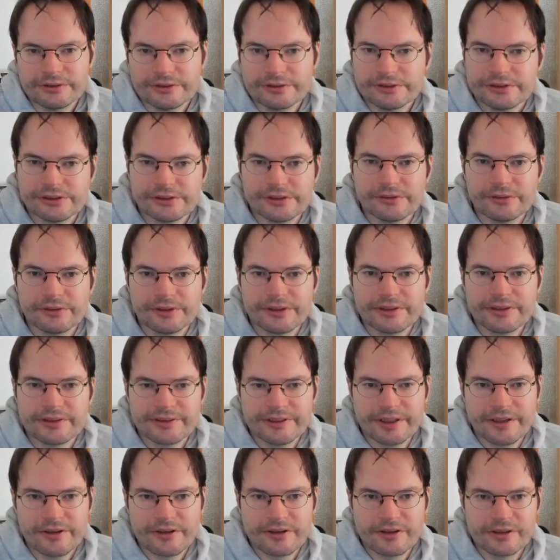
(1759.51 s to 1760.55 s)
So it
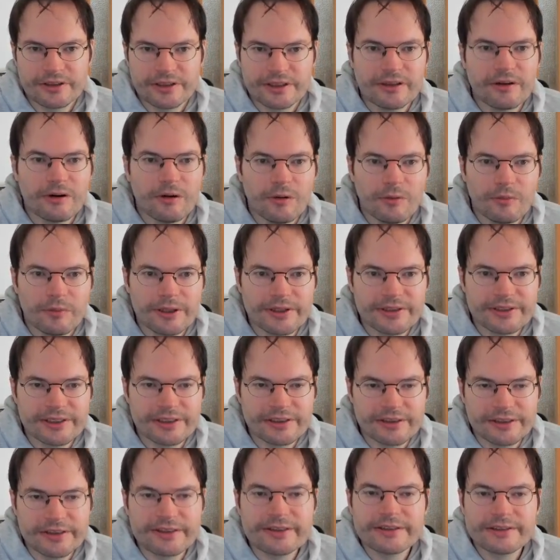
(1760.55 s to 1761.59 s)
essentially always
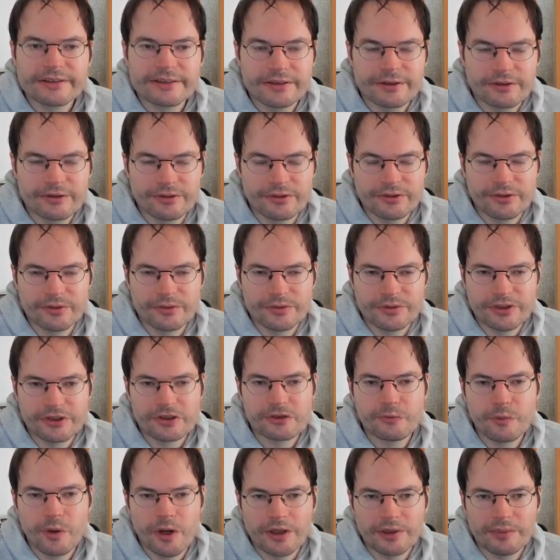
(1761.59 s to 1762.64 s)
at least introduces
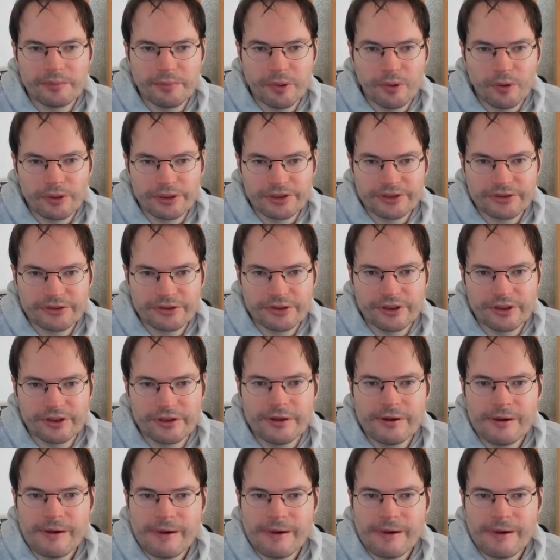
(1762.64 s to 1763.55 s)
one pointer.